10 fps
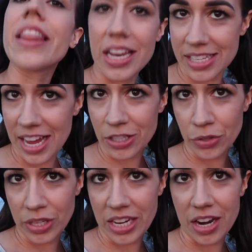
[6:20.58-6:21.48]
that it's cash
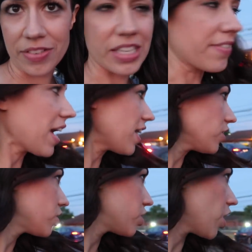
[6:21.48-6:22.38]
only. None of us have
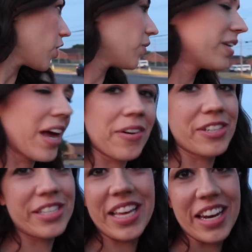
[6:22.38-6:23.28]
cash, so now we're
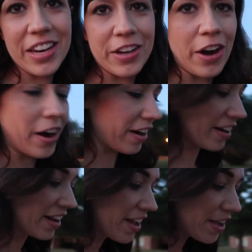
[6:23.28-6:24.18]
just getting in a
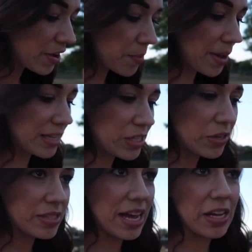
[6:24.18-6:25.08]
car, going back to
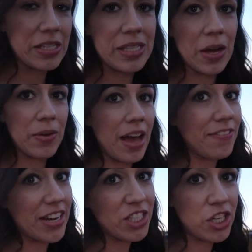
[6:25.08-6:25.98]
the hotel. So,
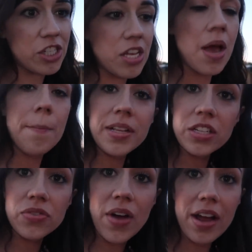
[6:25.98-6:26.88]
adventures. But
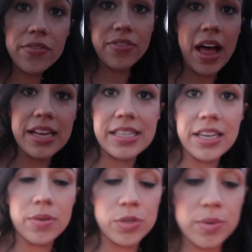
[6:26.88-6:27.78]
there's fireflies
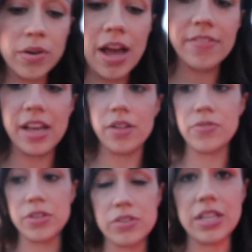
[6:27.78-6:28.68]
here, which we don't have in
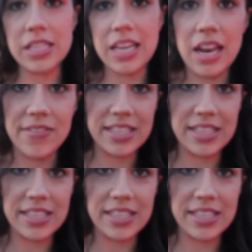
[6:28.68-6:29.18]
California, so that's kind of